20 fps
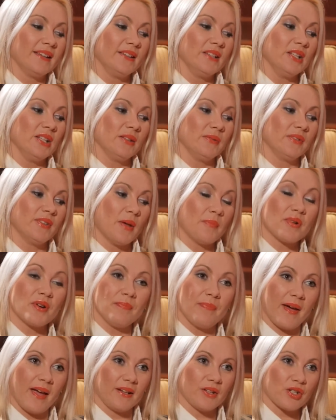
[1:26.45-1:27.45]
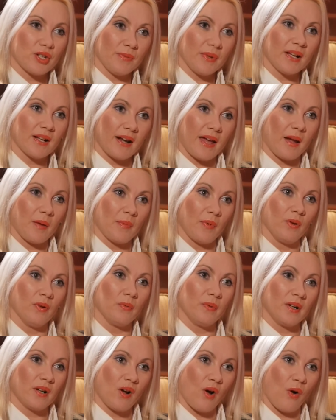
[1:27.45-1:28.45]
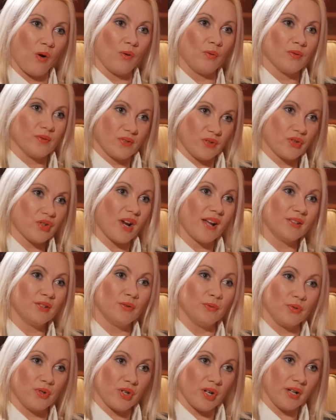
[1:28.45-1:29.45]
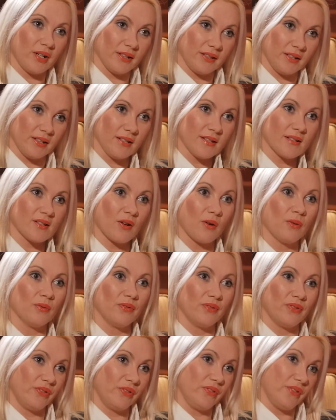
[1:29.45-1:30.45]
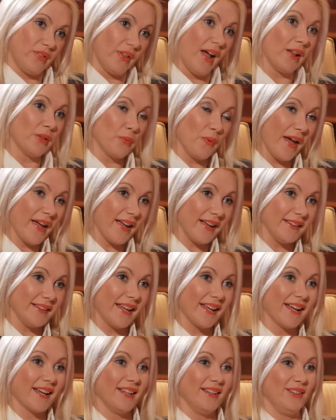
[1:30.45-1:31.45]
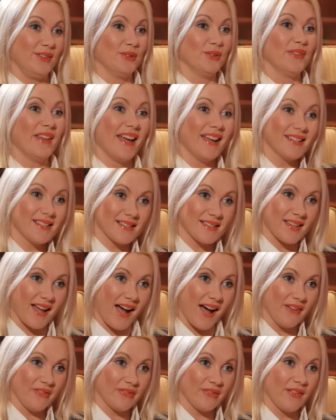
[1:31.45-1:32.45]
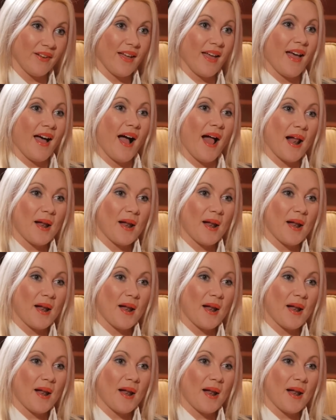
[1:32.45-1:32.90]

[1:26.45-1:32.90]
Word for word: The, the prepaid shipping label will go straight to charities, so that way they can donate stuff, right.